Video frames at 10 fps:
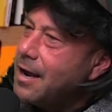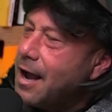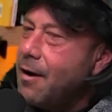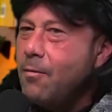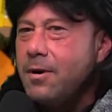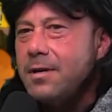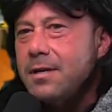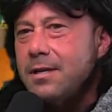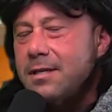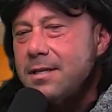I want
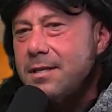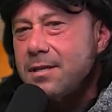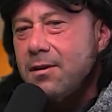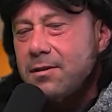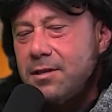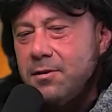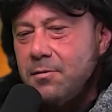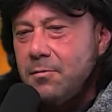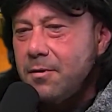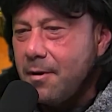to talk to
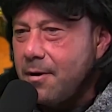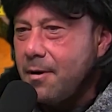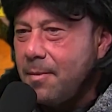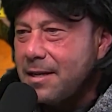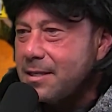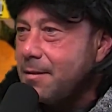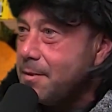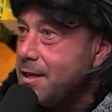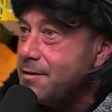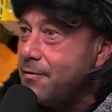you about something
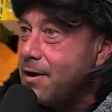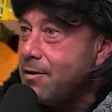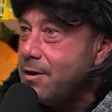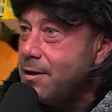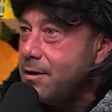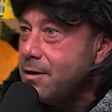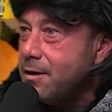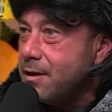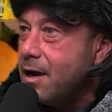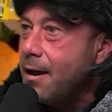that's very
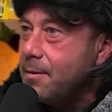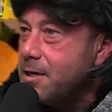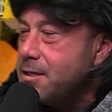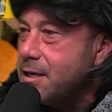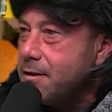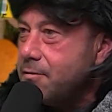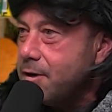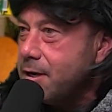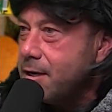comedy centric.